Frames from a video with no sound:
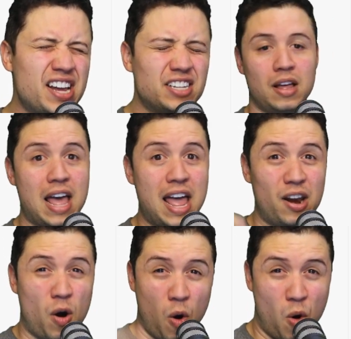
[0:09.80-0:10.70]
And
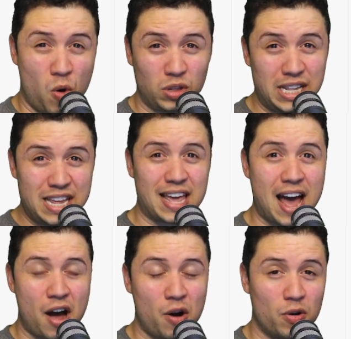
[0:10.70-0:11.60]
holy
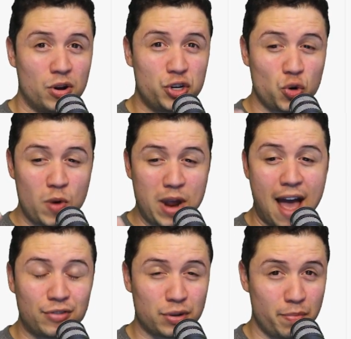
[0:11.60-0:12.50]
cow, do we
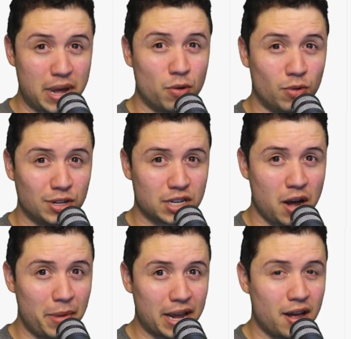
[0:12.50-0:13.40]
have some big ones
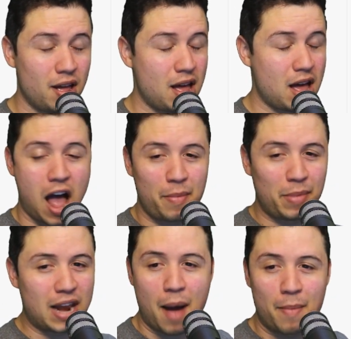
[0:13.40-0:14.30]
coming. I mean,
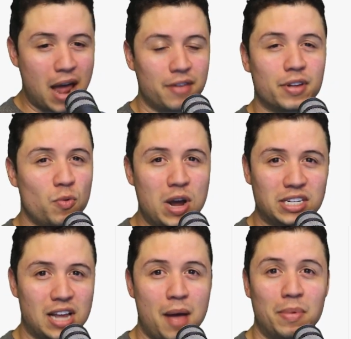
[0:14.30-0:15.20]
I'm not even going to waste
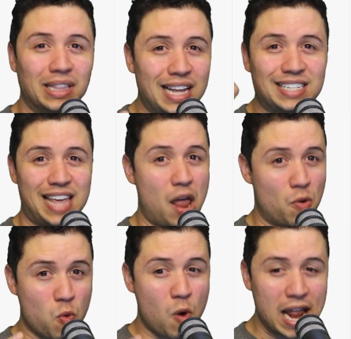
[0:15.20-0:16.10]
time. Let's get
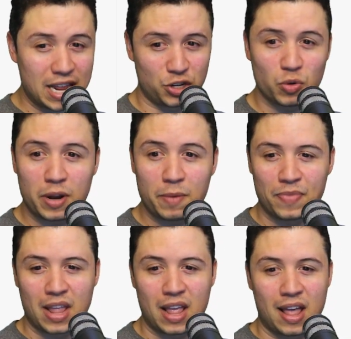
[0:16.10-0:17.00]
right into it.
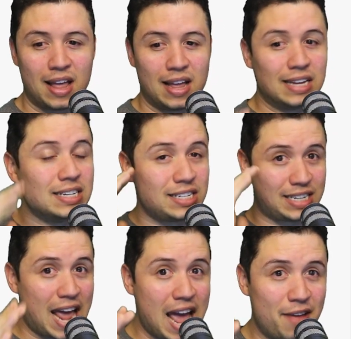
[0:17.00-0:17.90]

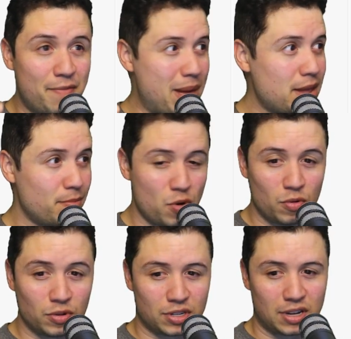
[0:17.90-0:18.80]
Stand of Many
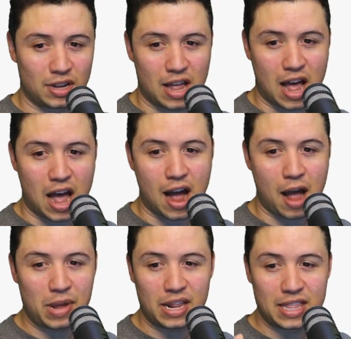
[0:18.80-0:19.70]
Moons. I
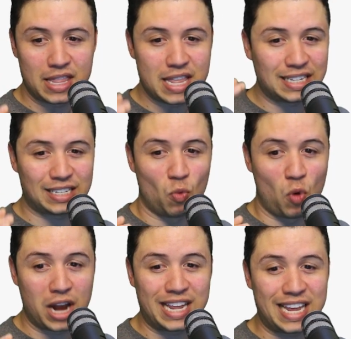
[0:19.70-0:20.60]
mean, this
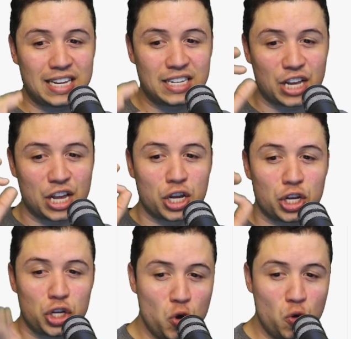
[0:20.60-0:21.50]
one is
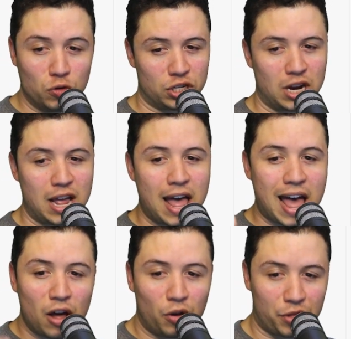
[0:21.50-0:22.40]
huge.
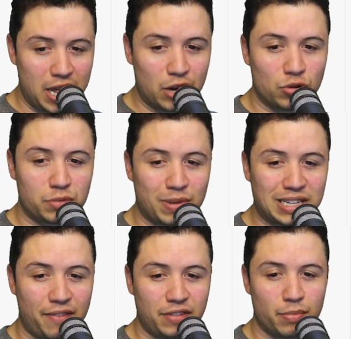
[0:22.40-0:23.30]
Health increased by
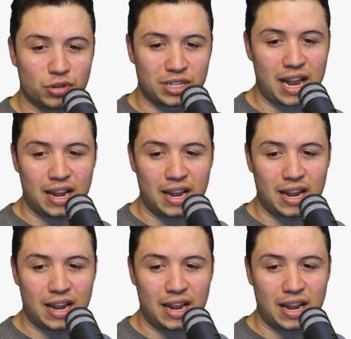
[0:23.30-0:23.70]
17%.